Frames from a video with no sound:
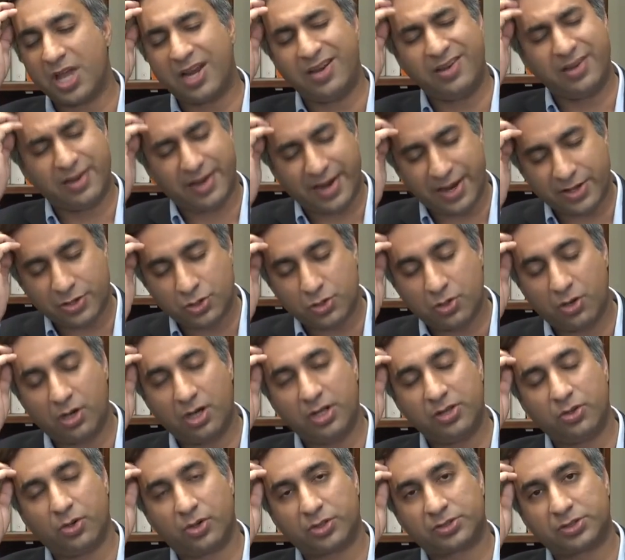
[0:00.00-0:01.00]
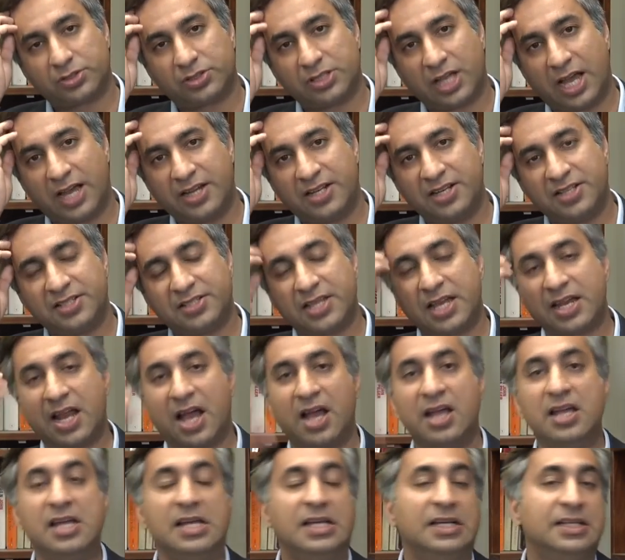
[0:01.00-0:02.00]
And naturally, those societies that
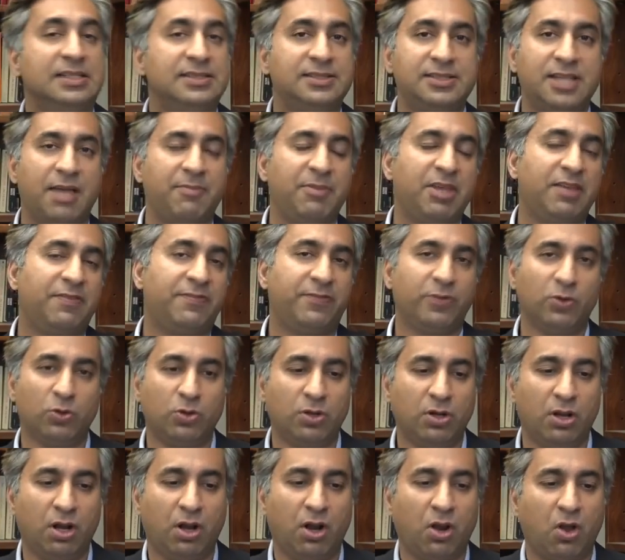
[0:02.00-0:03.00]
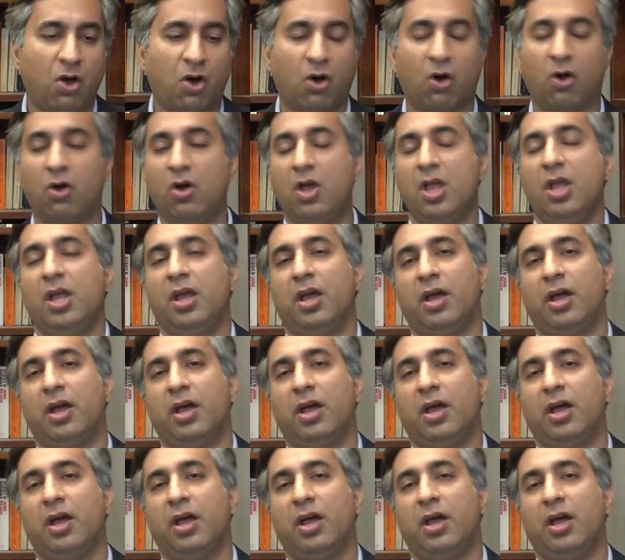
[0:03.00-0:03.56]
are semi-feudal or